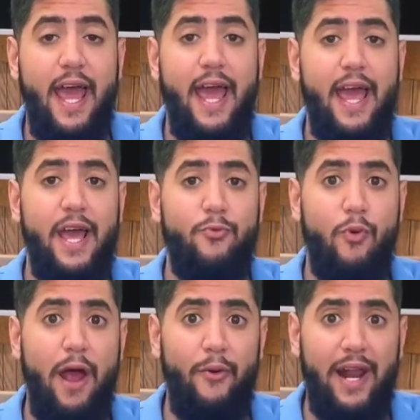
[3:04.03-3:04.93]
And
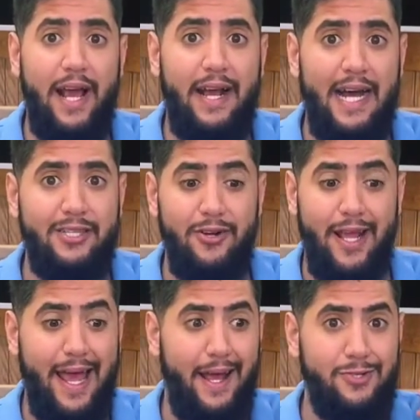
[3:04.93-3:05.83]
right when I got there,
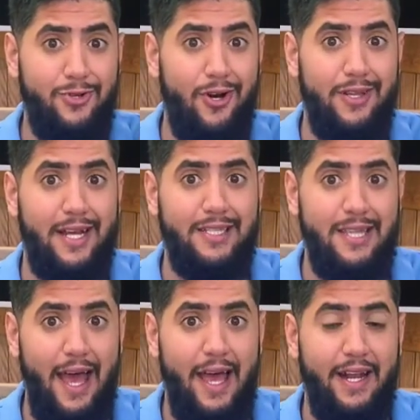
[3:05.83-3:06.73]
the eggs were gone like
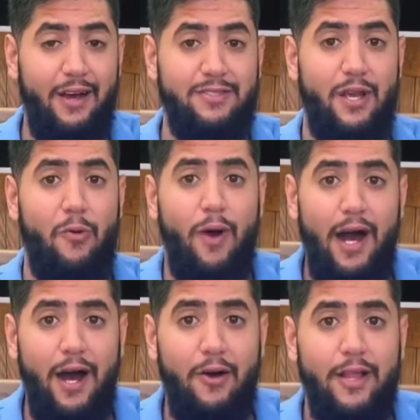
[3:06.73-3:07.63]
that. And I was like,
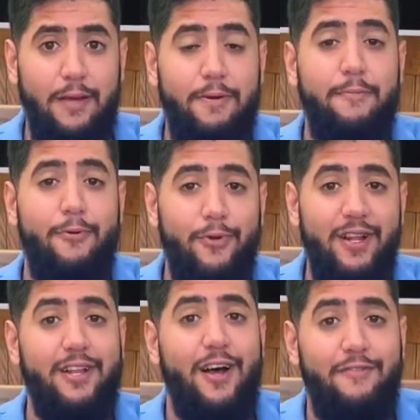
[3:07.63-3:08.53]
wow, like people
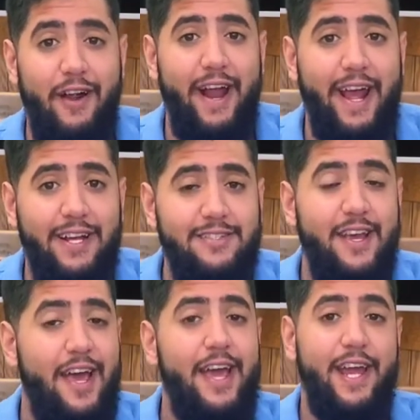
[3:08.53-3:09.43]
really love our eggs
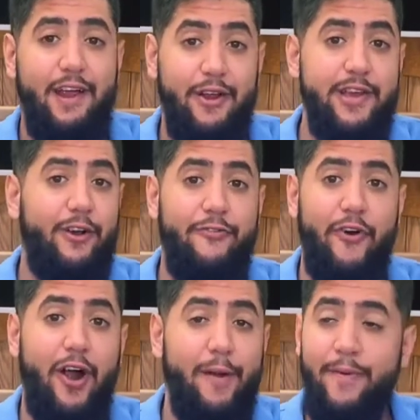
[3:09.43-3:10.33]
here at Eco
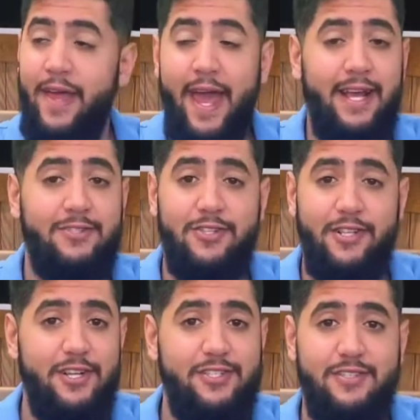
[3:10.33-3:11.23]
Farm. And the eggs are
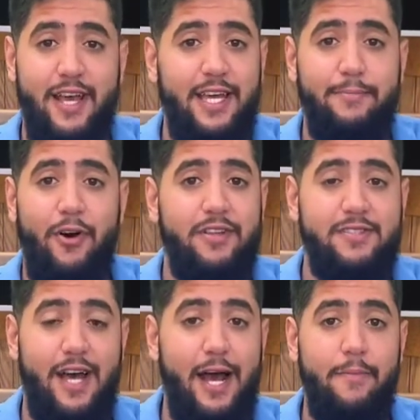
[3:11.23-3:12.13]
delicious. I eat them all the
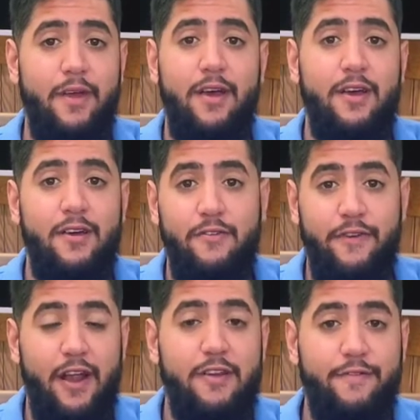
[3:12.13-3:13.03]
time.
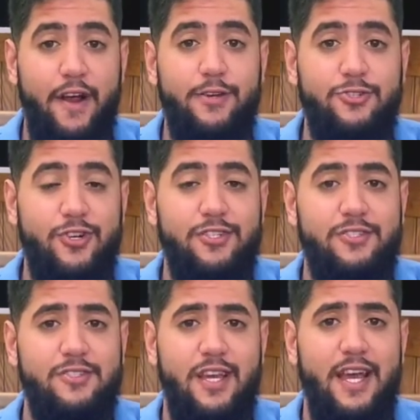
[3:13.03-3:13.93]
Very, very
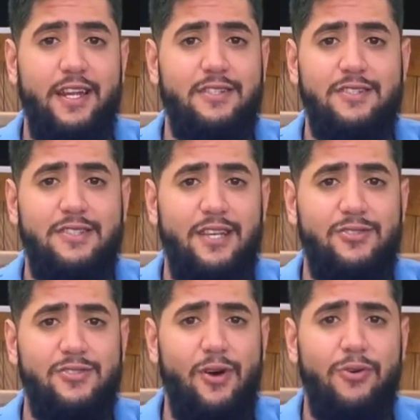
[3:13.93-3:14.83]
nutritious, and it just
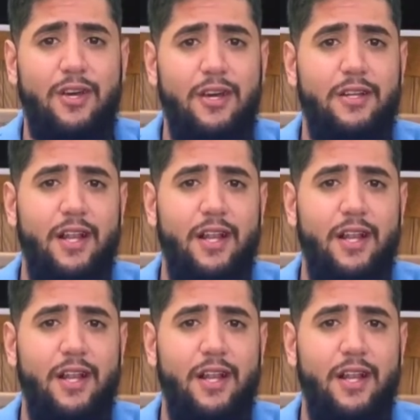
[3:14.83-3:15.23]
tastes so good.